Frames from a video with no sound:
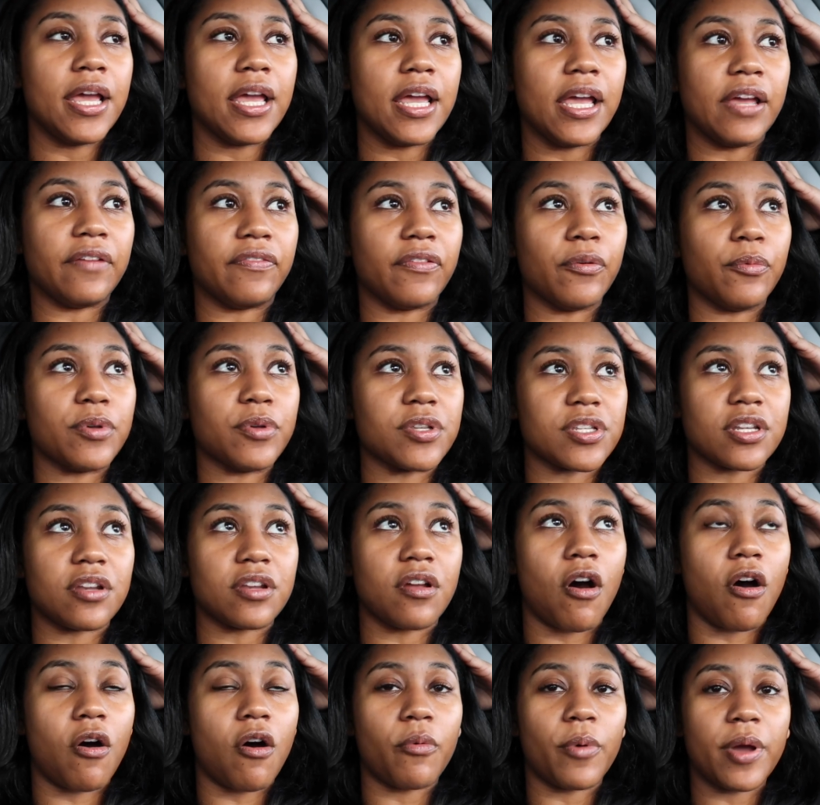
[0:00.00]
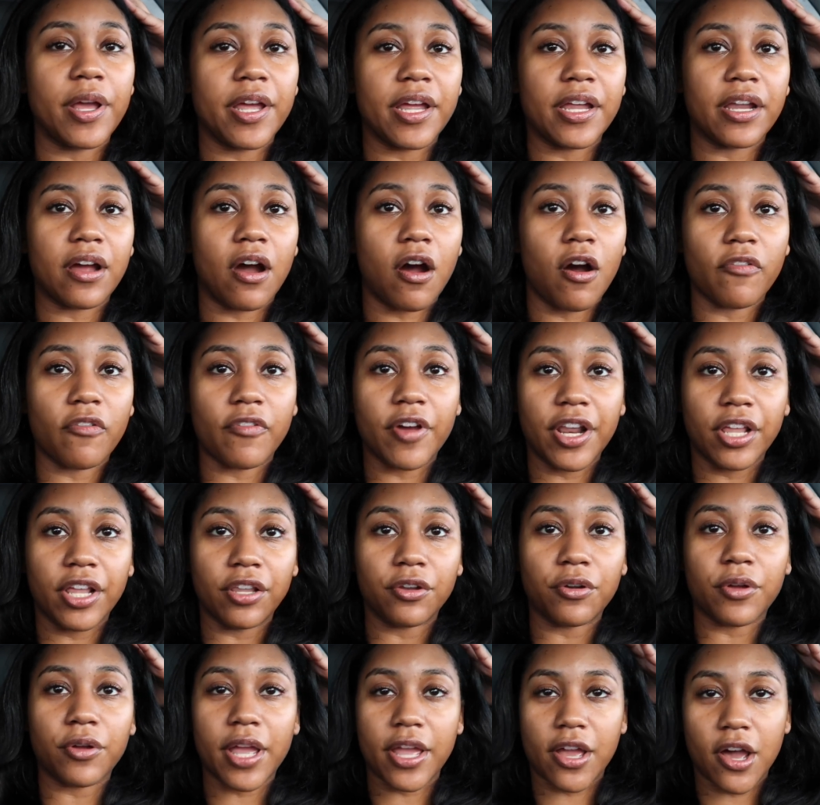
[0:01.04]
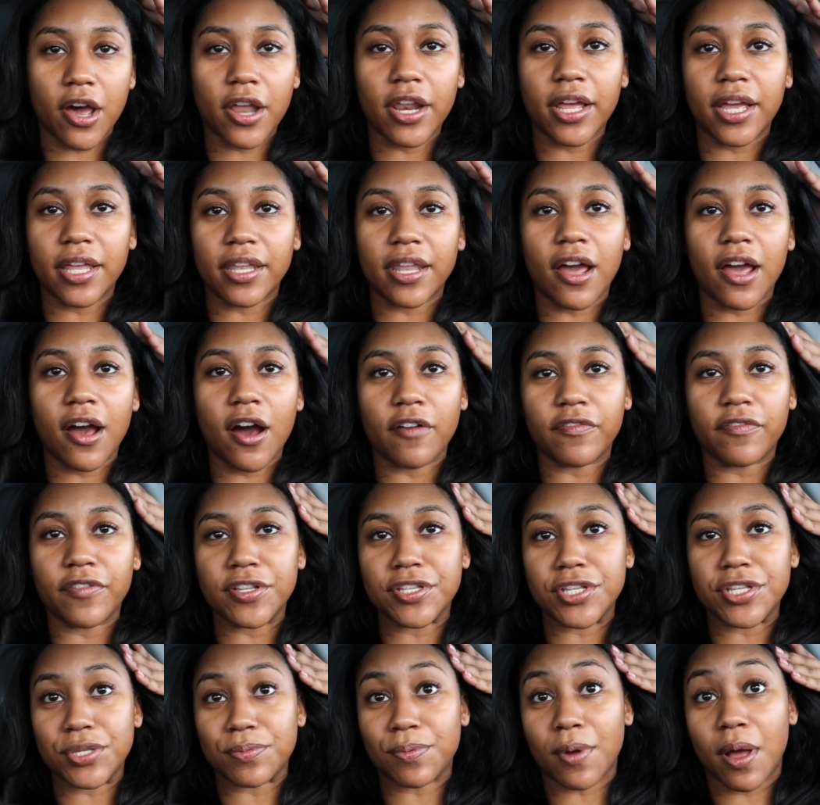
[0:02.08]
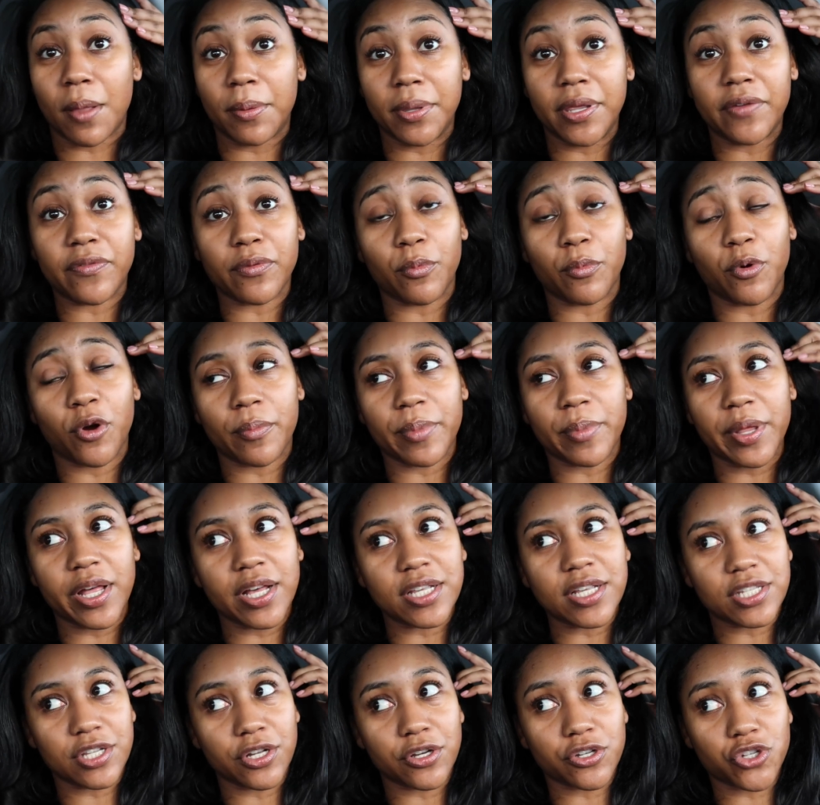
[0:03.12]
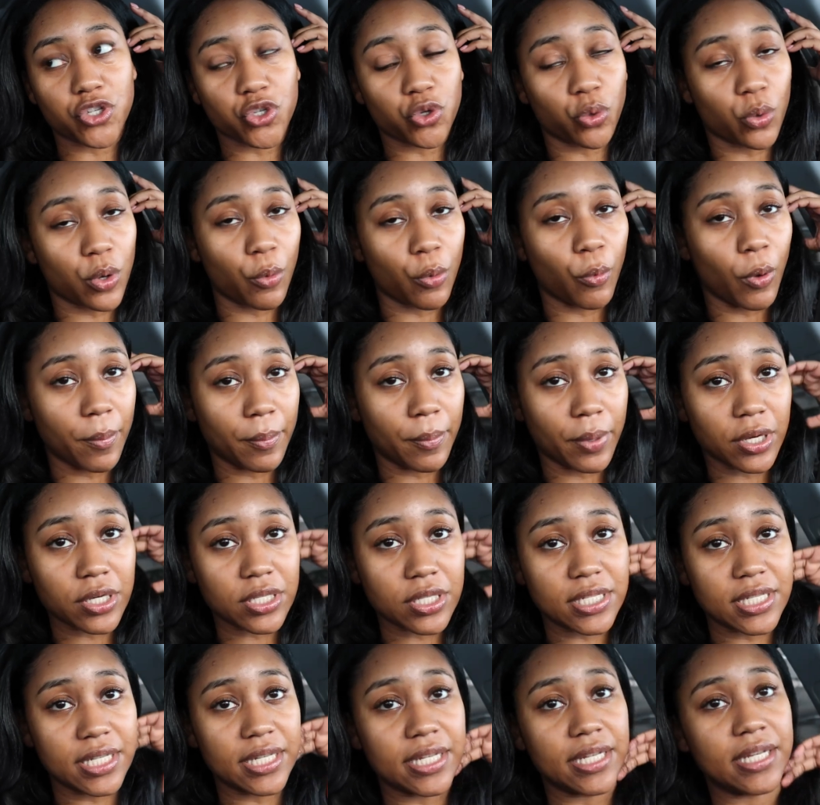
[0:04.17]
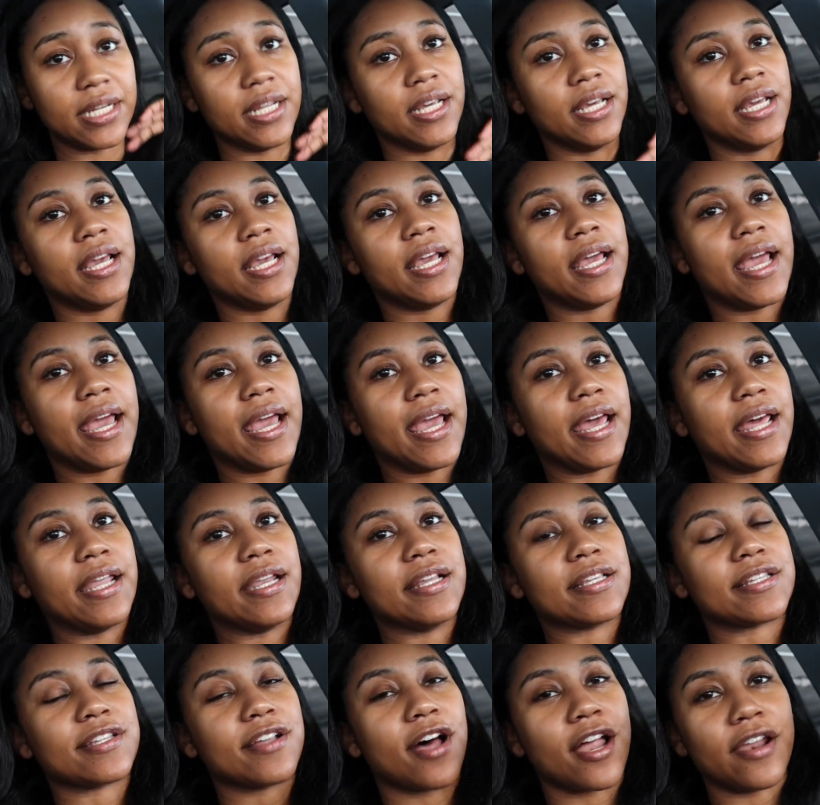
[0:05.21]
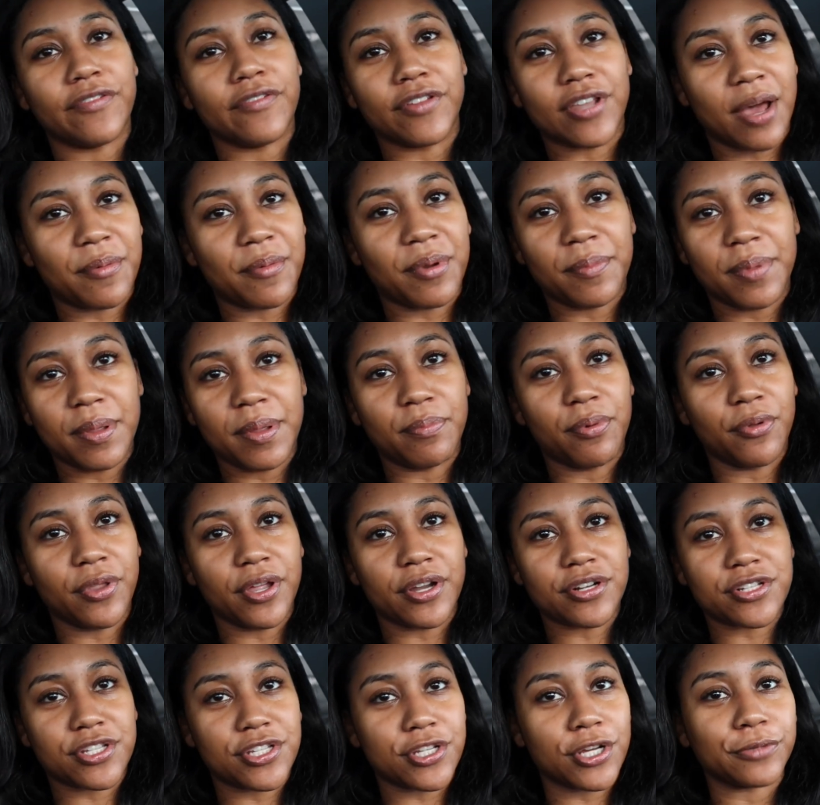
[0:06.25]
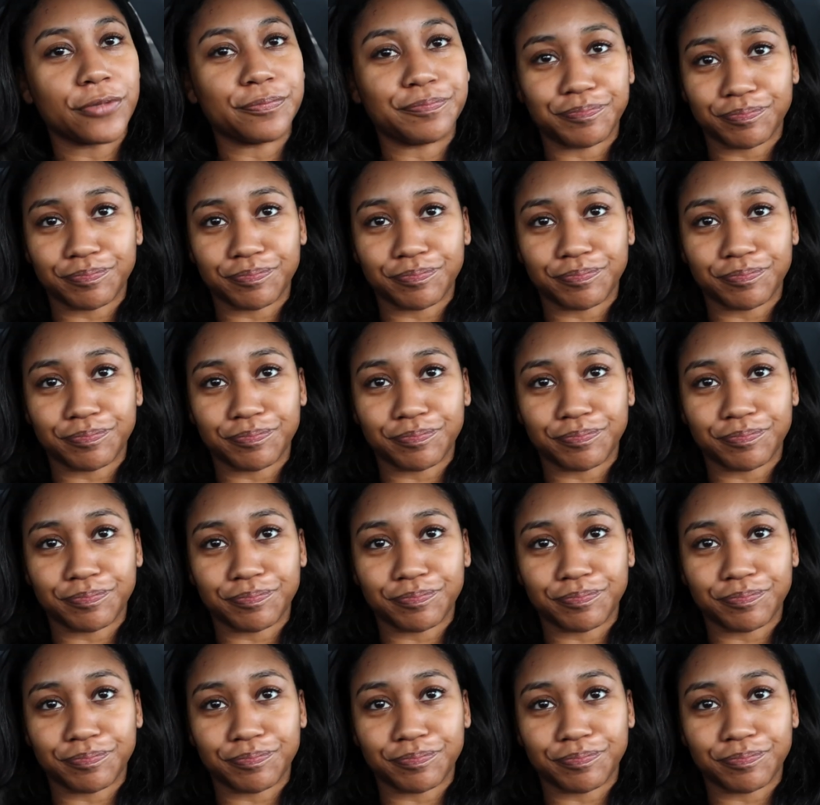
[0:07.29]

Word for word: if it wasn't always already a little chaotic in that office, it's probably even more because they're short one person, and it's not even that many people there, so